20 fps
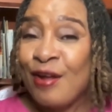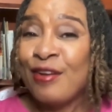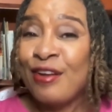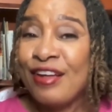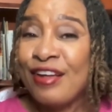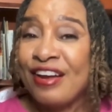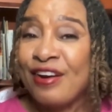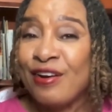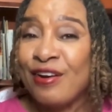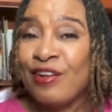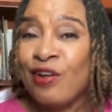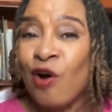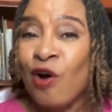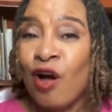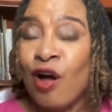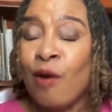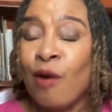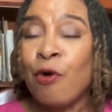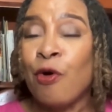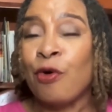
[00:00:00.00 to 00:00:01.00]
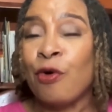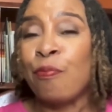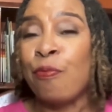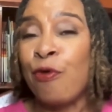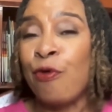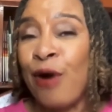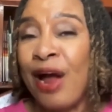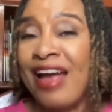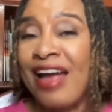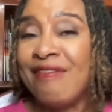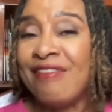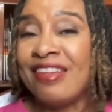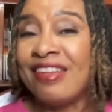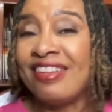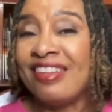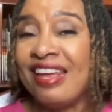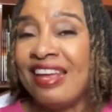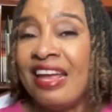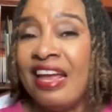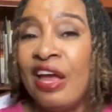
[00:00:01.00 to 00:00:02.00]
to hear talk about
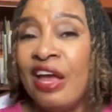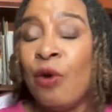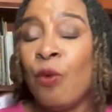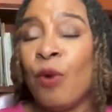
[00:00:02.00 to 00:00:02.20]
privacy